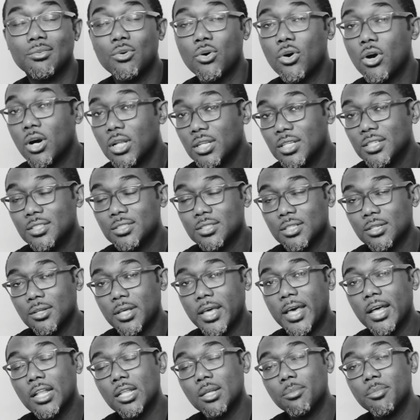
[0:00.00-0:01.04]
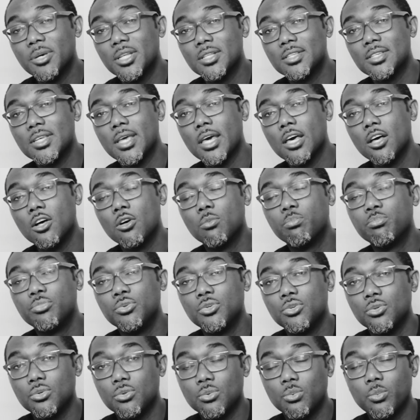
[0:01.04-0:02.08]
All these little elements help
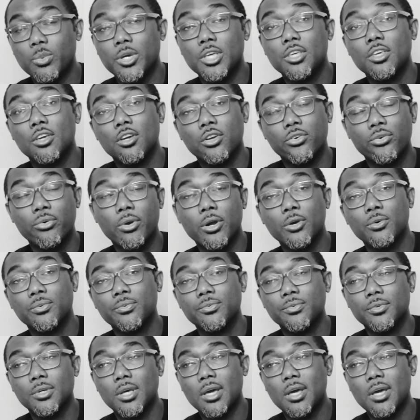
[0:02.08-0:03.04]
you with your growth.